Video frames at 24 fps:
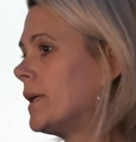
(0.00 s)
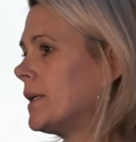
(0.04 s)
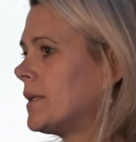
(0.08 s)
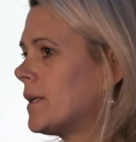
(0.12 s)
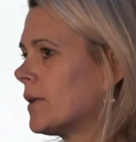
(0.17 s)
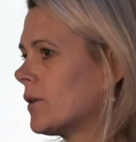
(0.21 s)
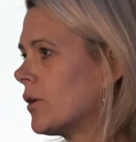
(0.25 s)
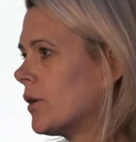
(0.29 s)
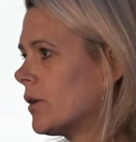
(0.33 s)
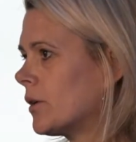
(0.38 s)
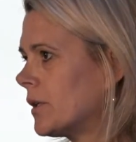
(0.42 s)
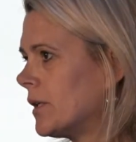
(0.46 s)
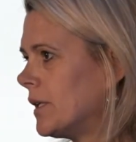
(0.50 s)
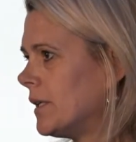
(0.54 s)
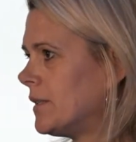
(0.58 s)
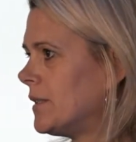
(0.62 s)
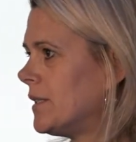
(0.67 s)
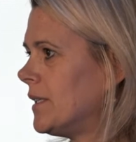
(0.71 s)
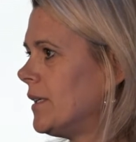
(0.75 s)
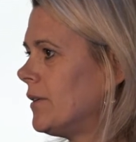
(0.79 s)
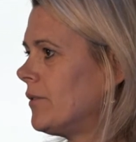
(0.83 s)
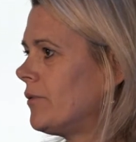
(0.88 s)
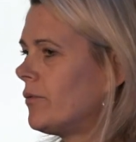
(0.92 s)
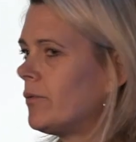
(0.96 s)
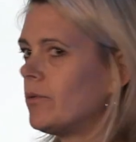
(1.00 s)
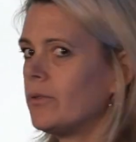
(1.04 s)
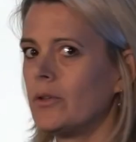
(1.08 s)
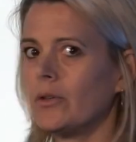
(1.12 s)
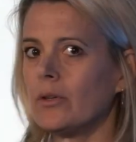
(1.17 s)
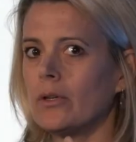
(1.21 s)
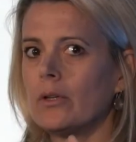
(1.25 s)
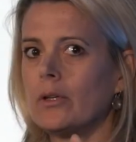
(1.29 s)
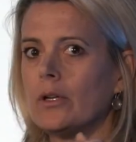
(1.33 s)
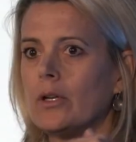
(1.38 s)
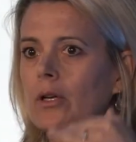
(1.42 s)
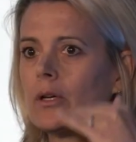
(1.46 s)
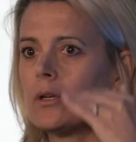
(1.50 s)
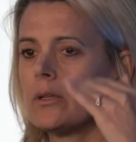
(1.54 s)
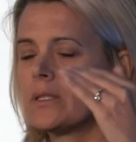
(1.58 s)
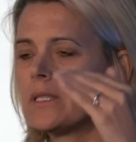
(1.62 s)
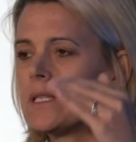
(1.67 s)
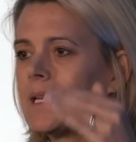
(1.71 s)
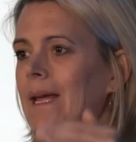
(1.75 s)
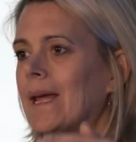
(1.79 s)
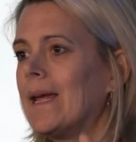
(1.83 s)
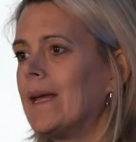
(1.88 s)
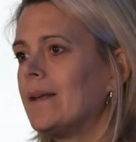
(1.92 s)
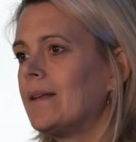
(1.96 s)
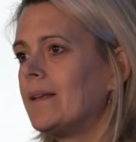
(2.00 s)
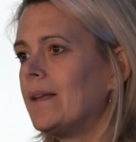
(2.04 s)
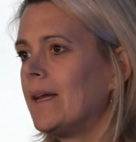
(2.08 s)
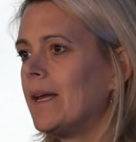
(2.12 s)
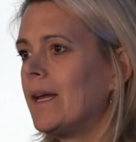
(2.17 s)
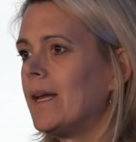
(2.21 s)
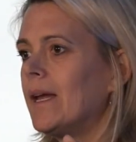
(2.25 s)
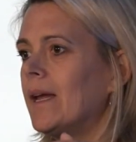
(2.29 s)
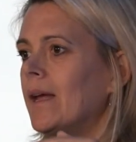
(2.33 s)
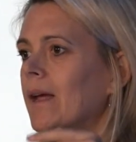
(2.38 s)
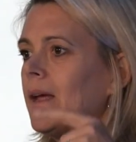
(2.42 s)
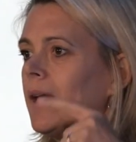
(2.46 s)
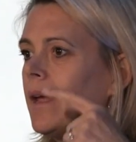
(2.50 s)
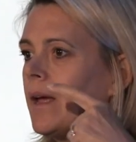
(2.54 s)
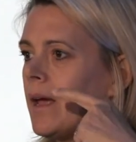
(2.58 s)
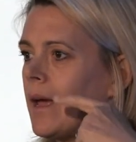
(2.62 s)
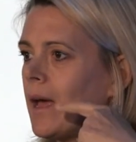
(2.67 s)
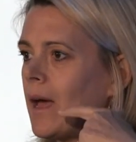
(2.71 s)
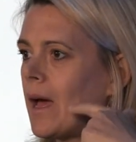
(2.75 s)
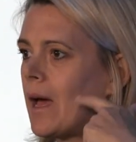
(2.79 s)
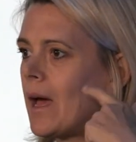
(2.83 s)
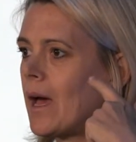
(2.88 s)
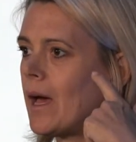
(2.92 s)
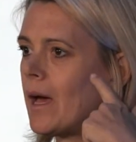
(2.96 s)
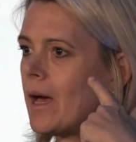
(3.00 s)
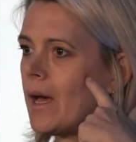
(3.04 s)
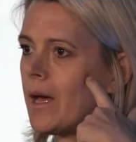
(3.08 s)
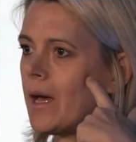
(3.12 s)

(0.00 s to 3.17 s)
approach, this metacognitive approach,